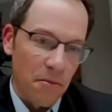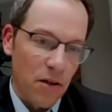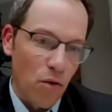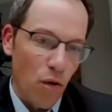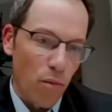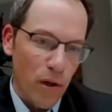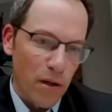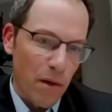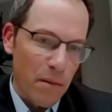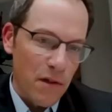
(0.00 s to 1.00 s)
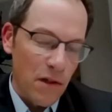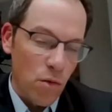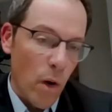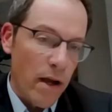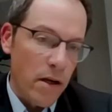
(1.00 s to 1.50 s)
incorporating my business,
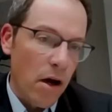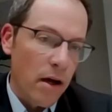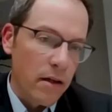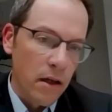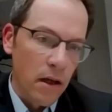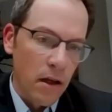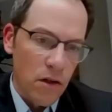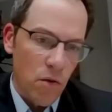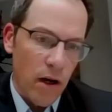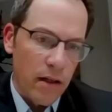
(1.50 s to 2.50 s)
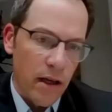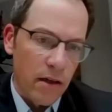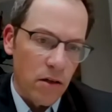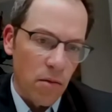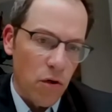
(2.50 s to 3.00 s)
why not try and
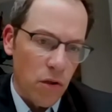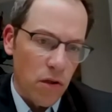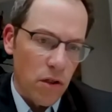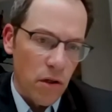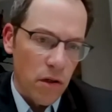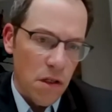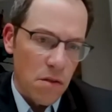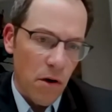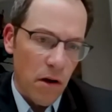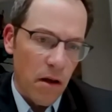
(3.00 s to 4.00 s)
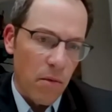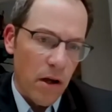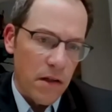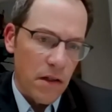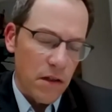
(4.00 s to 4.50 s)
get commercial insurance as part of that
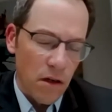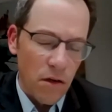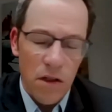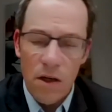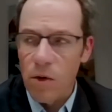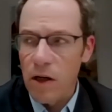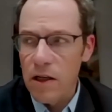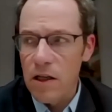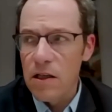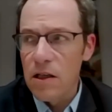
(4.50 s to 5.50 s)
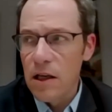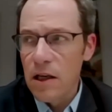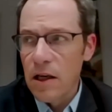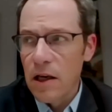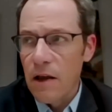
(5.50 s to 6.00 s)
process and understand what I need?
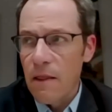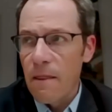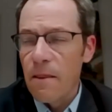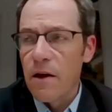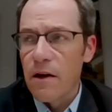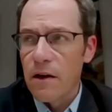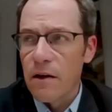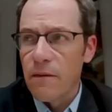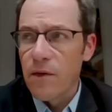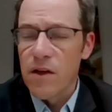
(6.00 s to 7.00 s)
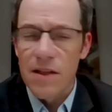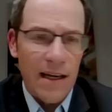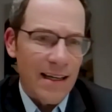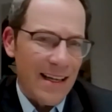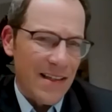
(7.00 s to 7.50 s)
The
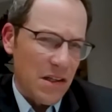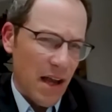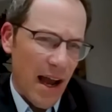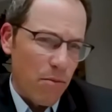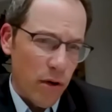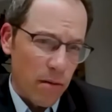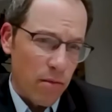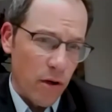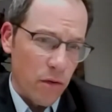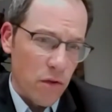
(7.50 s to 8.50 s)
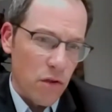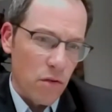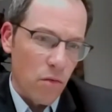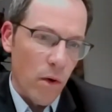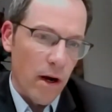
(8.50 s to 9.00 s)
second is this hybrid approach
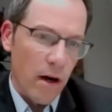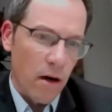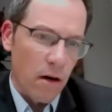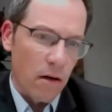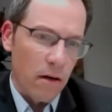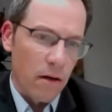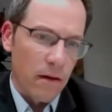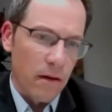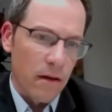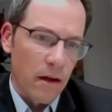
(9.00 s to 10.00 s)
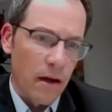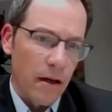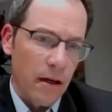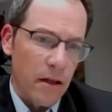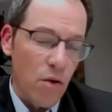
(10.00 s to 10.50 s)
where
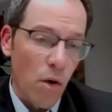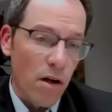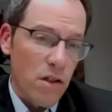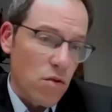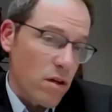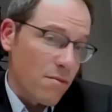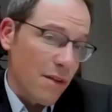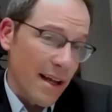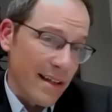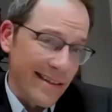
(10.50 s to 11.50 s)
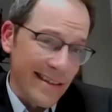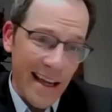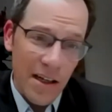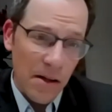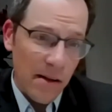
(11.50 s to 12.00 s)
you want to streamline
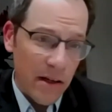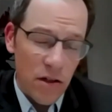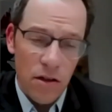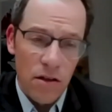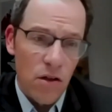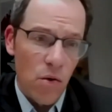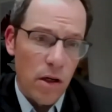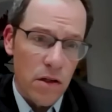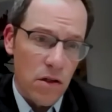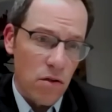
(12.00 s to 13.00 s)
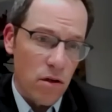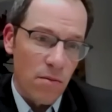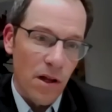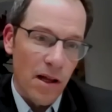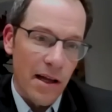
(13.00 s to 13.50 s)
data collection, you to
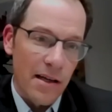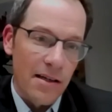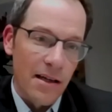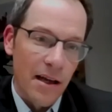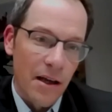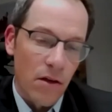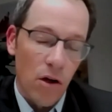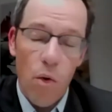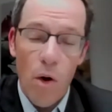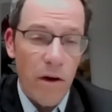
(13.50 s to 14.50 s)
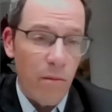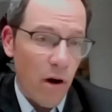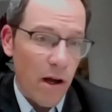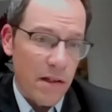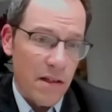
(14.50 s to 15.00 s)
streamline the quoting
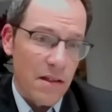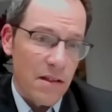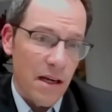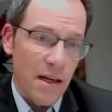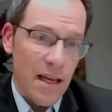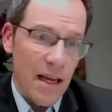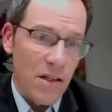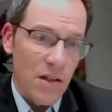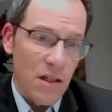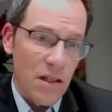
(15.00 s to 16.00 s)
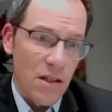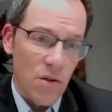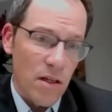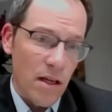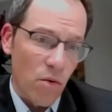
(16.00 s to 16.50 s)
process inside of the agency
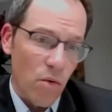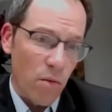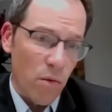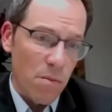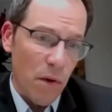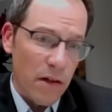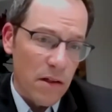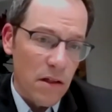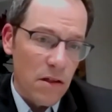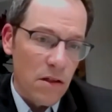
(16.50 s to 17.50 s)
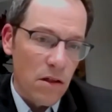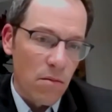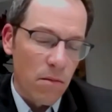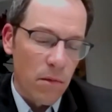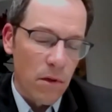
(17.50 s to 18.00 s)
so you get quick responses
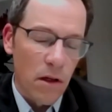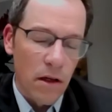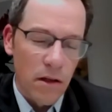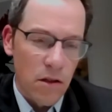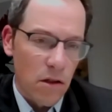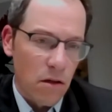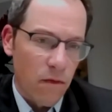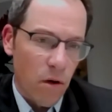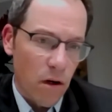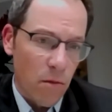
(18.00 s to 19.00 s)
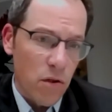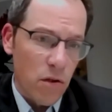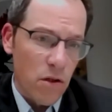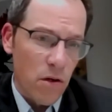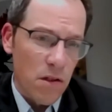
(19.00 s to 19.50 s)
for commercial
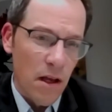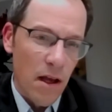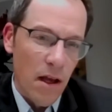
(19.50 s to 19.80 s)
insurance,